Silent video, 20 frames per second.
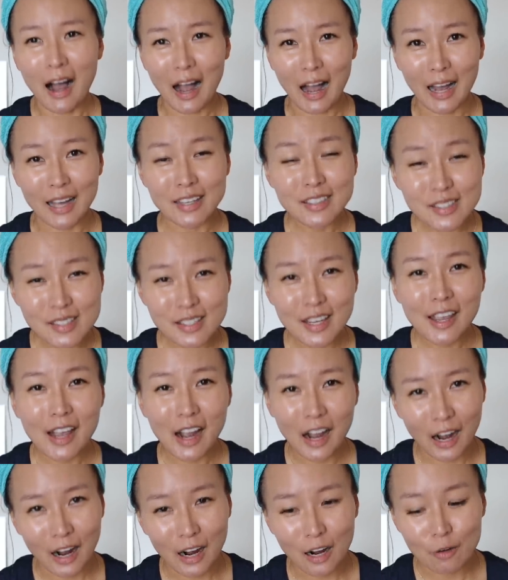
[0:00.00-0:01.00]
I'd say,
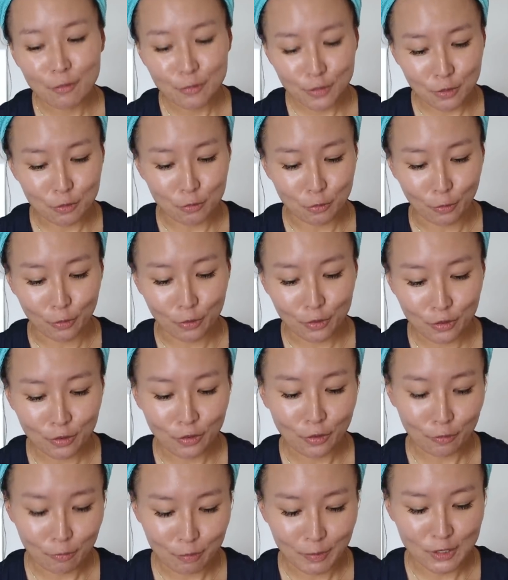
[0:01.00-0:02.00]
half the growth
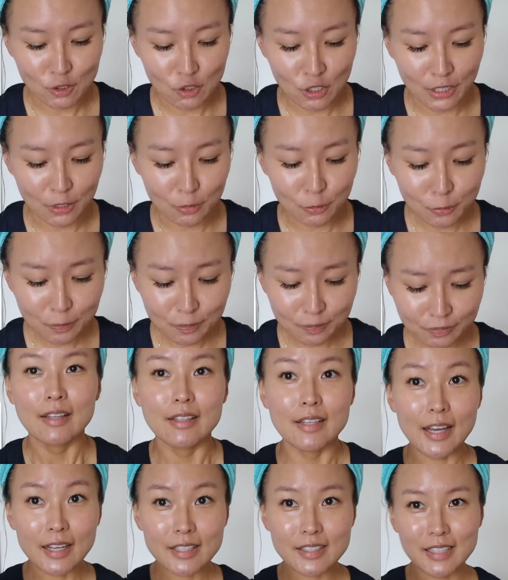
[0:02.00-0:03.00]
of my channel.
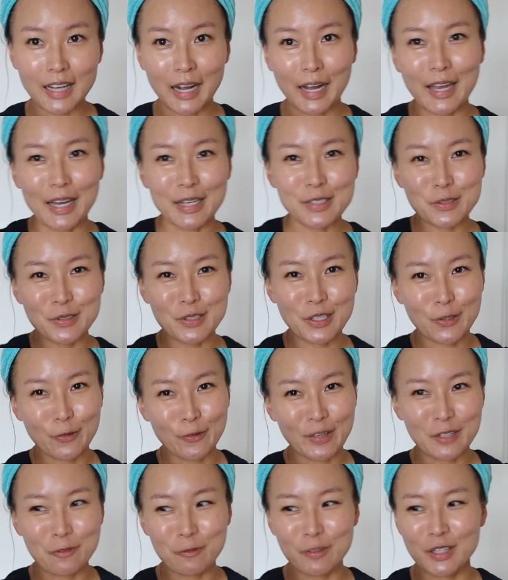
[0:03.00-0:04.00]
Next, I actually go
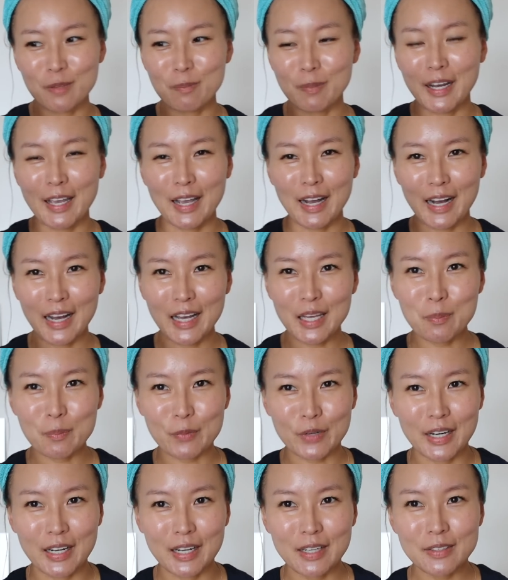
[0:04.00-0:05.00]
in with my
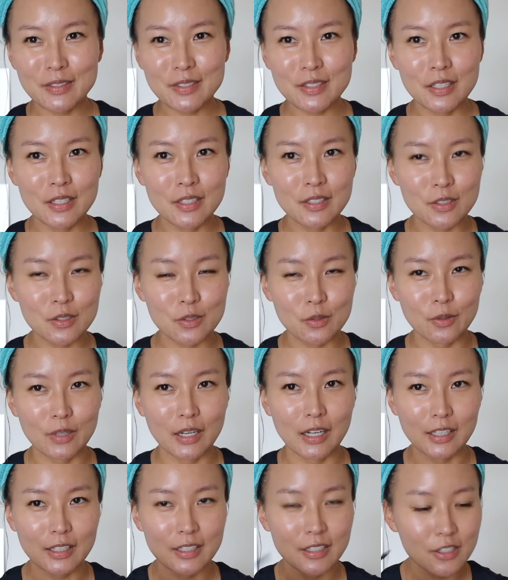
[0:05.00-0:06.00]
eyebrows. So
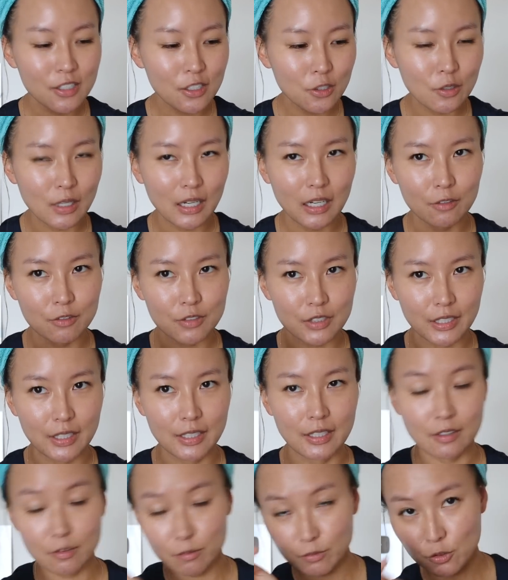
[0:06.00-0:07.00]
I'll continue after
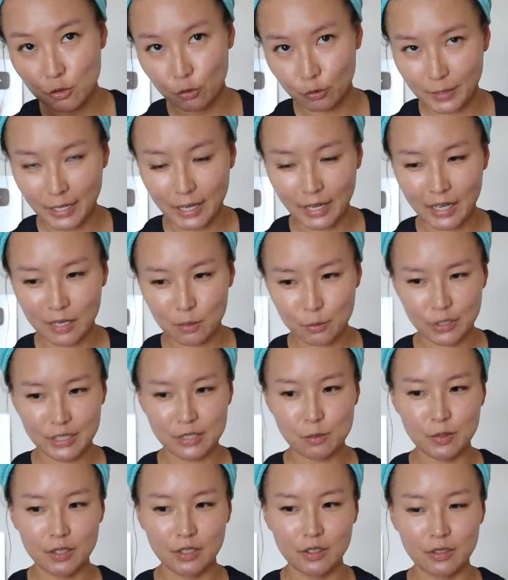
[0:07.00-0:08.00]
I draw my
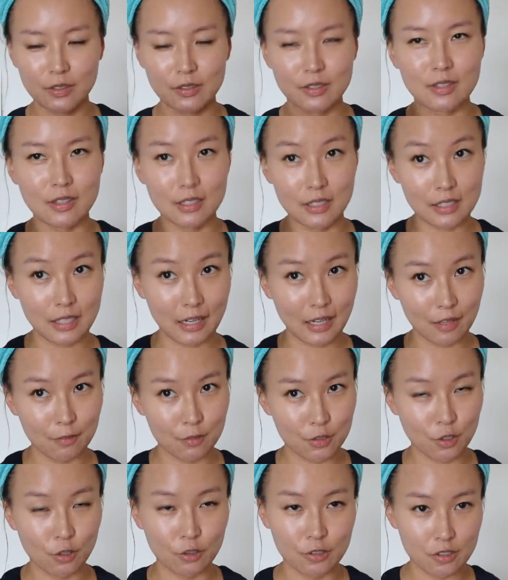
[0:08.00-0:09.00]
eyebrows, because these I have
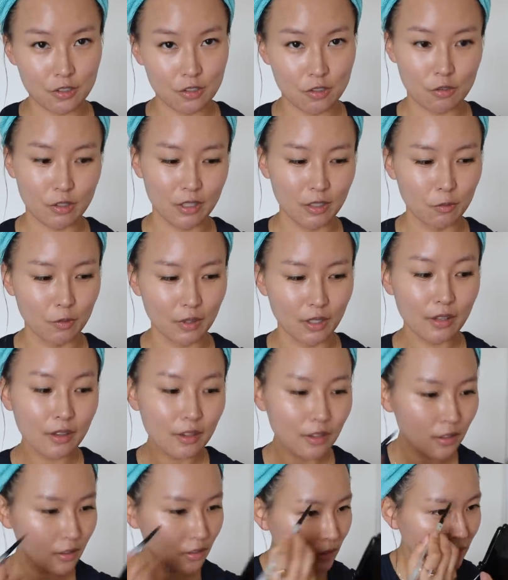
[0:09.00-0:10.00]
to concentrate with.